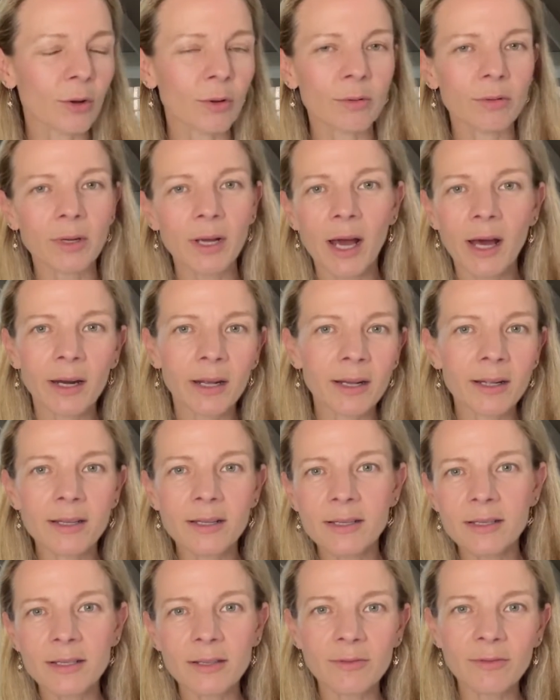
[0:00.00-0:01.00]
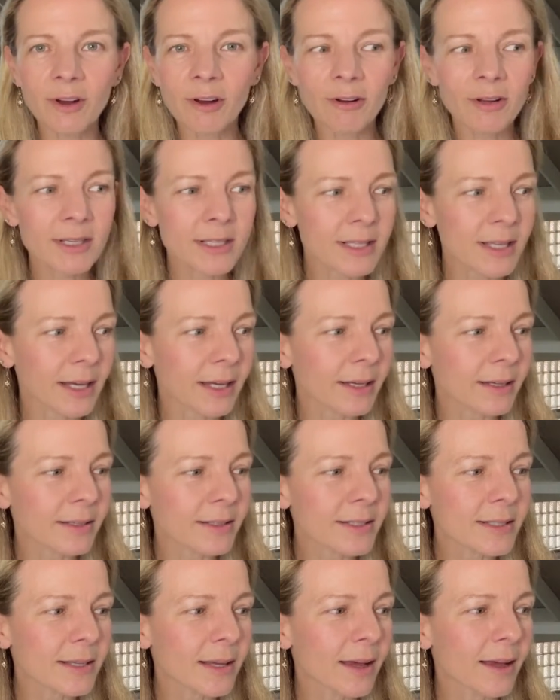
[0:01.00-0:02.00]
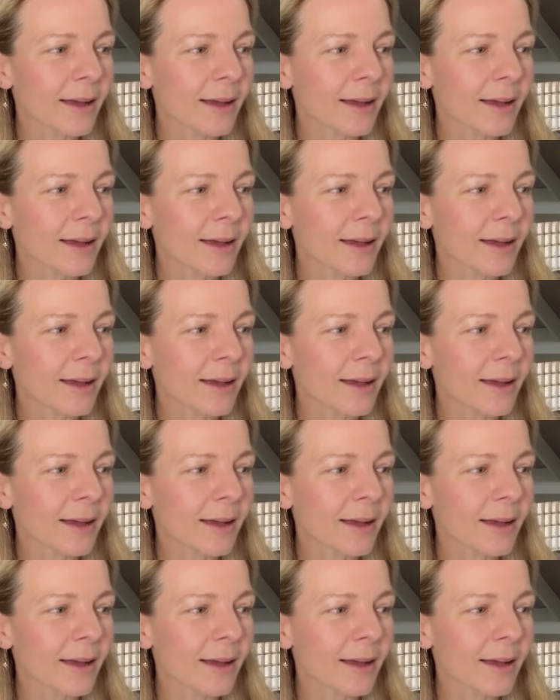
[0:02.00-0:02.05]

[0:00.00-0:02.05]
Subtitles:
cardigans and various things.